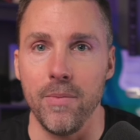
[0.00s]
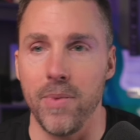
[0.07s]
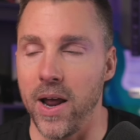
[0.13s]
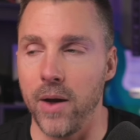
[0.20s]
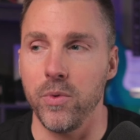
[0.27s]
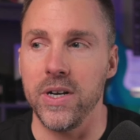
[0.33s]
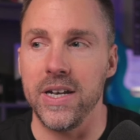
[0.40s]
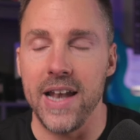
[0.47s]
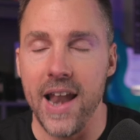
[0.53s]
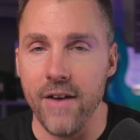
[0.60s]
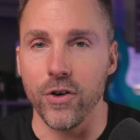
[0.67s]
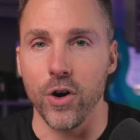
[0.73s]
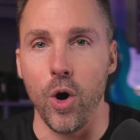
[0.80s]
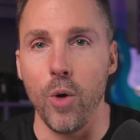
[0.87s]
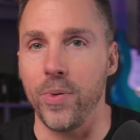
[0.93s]
but I would
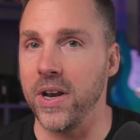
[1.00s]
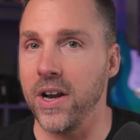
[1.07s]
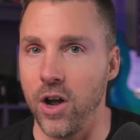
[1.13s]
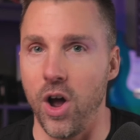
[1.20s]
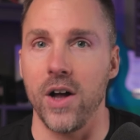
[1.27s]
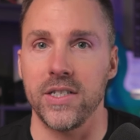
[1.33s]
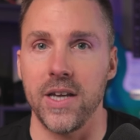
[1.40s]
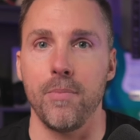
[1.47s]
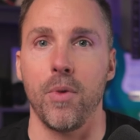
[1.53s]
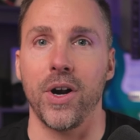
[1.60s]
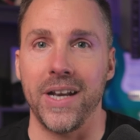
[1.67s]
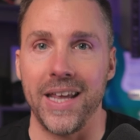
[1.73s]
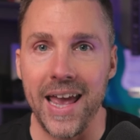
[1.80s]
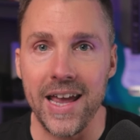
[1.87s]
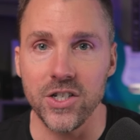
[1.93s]
never open a content
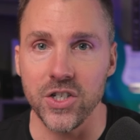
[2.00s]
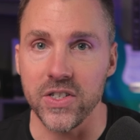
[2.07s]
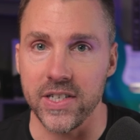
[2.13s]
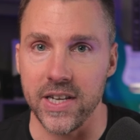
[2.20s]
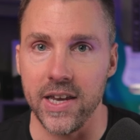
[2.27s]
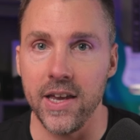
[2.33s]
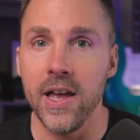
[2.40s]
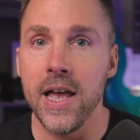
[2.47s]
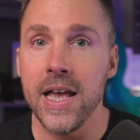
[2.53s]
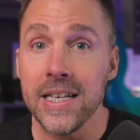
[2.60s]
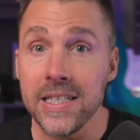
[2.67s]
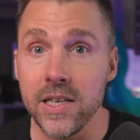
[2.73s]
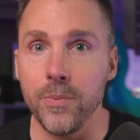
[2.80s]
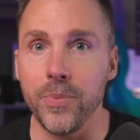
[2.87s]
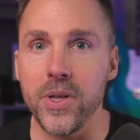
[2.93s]
marketing agency
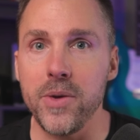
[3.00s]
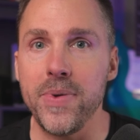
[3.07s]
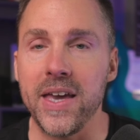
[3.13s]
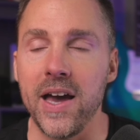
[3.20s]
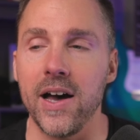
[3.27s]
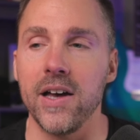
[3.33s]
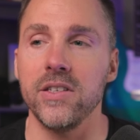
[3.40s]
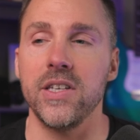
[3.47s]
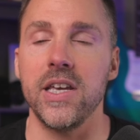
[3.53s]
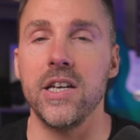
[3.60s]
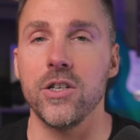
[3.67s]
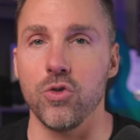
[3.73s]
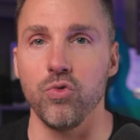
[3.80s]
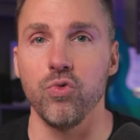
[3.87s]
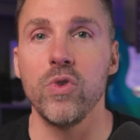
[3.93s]
simply because it
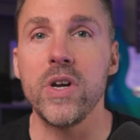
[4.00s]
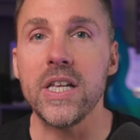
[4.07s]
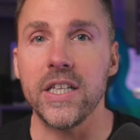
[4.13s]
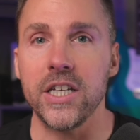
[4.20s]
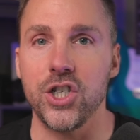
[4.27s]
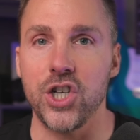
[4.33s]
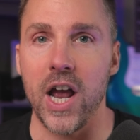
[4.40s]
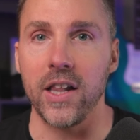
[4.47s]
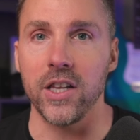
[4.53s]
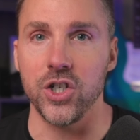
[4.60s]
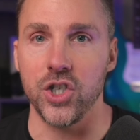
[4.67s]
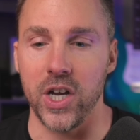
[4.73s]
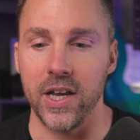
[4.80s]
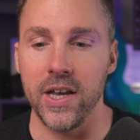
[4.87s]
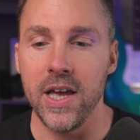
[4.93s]
is really
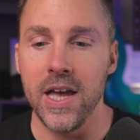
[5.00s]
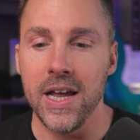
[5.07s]
challenging